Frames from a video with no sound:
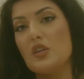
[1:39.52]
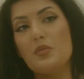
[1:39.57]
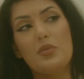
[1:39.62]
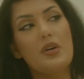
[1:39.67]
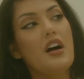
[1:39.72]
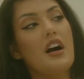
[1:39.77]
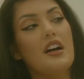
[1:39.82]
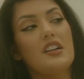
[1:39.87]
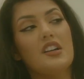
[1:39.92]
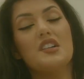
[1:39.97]
you put
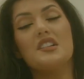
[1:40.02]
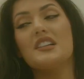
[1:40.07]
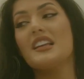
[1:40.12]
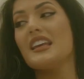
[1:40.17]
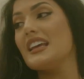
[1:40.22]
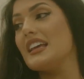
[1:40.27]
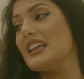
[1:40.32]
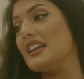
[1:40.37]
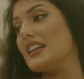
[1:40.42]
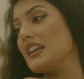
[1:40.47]
on your
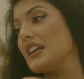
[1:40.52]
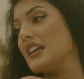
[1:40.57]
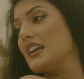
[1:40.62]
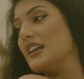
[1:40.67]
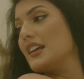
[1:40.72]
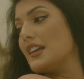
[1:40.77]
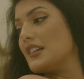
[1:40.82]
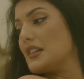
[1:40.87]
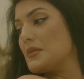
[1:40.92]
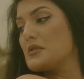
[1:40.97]
skin
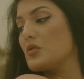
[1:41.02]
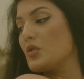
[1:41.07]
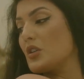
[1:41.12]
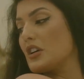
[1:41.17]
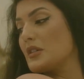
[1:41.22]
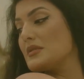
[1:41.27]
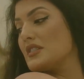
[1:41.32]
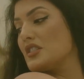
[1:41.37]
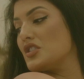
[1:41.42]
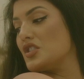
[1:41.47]
is
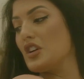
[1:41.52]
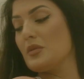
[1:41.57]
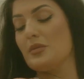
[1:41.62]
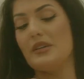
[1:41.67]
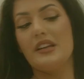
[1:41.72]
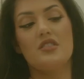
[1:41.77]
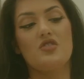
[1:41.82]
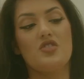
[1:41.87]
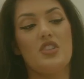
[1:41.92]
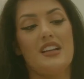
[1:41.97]
absorbed to your
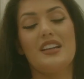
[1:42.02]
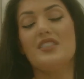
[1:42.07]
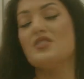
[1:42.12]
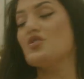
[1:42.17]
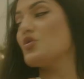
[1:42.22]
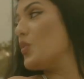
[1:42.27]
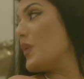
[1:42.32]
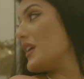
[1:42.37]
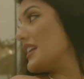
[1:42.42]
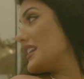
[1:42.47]
bloodstream in
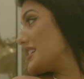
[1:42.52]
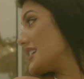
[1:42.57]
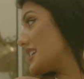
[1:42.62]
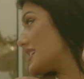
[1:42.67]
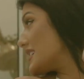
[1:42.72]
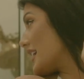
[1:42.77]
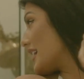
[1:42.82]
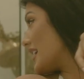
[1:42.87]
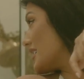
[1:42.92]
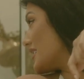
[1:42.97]
twenty-six
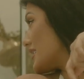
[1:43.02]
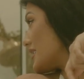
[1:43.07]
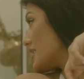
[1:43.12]
seconds.